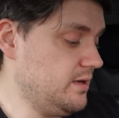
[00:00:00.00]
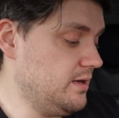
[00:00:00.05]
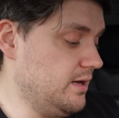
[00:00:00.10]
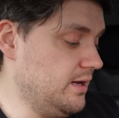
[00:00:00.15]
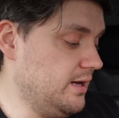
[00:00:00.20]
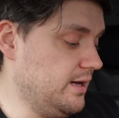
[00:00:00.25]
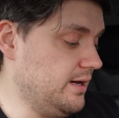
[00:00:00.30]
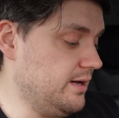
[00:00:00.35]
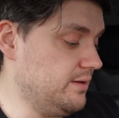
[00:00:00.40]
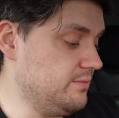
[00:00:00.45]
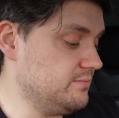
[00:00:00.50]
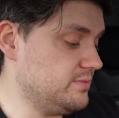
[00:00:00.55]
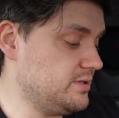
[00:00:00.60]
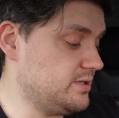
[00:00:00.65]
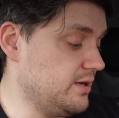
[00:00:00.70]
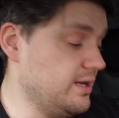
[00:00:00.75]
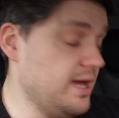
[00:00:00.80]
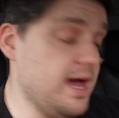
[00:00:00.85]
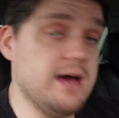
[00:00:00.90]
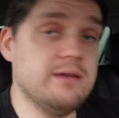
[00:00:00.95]

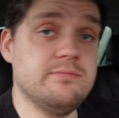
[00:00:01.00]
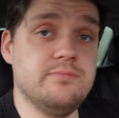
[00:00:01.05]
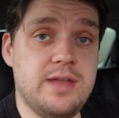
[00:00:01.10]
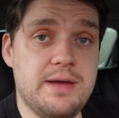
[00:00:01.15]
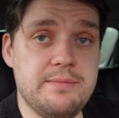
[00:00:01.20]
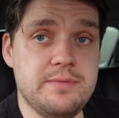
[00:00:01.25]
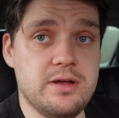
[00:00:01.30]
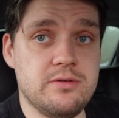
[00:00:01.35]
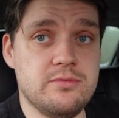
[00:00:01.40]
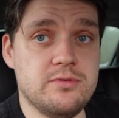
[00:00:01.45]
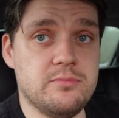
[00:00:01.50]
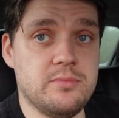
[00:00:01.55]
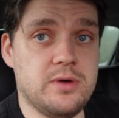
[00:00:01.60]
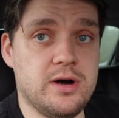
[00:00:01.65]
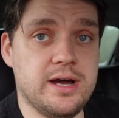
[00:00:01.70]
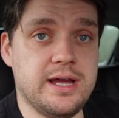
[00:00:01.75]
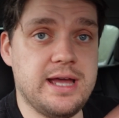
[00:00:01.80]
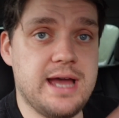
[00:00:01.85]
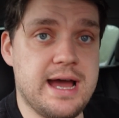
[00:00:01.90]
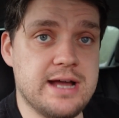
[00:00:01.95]
So yeah, let me know what
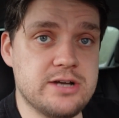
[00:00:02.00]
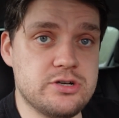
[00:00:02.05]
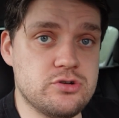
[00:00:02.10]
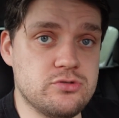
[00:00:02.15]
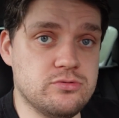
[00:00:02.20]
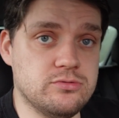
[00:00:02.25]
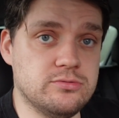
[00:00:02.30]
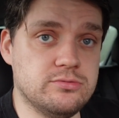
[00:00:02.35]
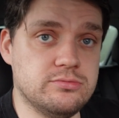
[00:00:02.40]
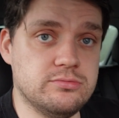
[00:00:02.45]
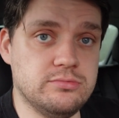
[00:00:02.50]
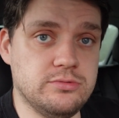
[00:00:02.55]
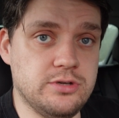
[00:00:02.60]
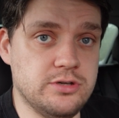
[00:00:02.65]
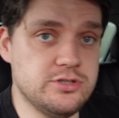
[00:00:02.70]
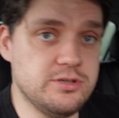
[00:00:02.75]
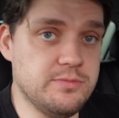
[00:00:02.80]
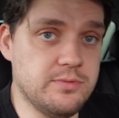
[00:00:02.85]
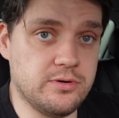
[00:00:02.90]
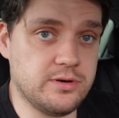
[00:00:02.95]
my actual
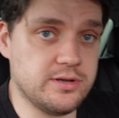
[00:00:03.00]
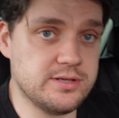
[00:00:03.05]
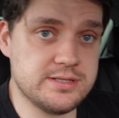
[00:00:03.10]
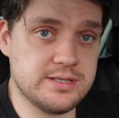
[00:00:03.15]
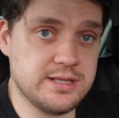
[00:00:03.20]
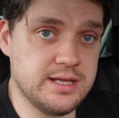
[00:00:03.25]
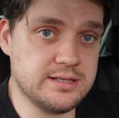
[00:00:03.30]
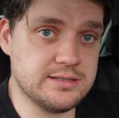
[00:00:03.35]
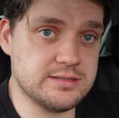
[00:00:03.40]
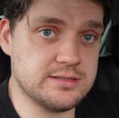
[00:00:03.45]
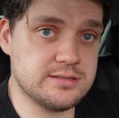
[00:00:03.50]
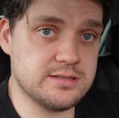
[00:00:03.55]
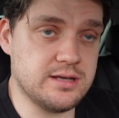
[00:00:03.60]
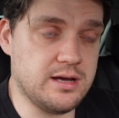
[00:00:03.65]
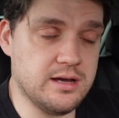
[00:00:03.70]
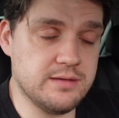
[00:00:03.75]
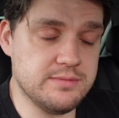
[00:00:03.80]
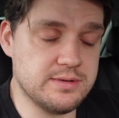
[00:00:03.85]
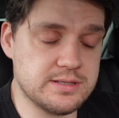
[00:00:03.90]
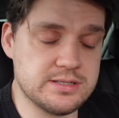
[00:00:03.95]
YouTube audience thinks.
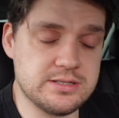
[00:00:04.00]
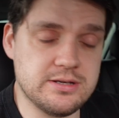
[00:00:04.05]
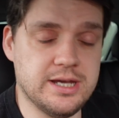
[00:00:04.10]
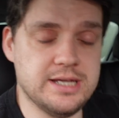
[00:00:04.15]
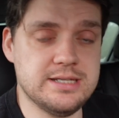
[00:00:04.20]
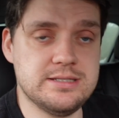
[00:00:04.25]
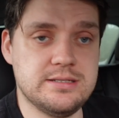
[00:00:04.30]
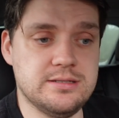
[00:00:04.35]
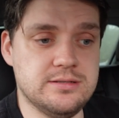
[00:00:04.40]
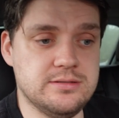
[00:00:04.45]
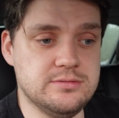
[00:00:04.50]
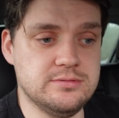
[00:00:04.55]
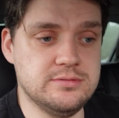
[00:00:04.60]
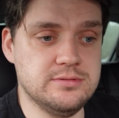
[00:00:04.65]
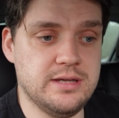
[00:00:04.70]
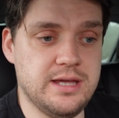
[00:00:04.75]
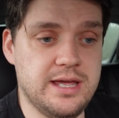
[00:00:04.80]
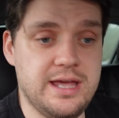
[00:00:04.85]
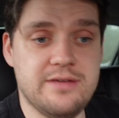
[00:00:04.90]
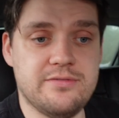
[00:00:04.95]
I'm excited to
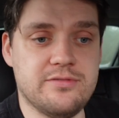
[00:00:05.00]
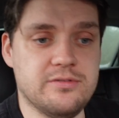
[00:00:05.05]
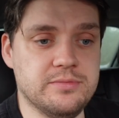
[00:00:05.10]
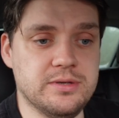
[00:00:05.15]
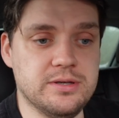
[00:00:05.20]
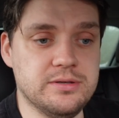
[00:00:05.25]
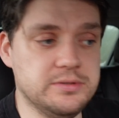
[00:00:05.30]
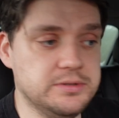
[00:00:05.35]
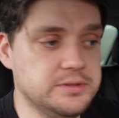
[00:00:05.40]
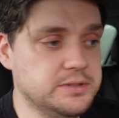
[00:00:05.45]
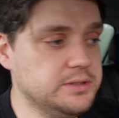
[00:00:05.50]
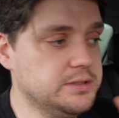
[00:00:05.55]
hear from you.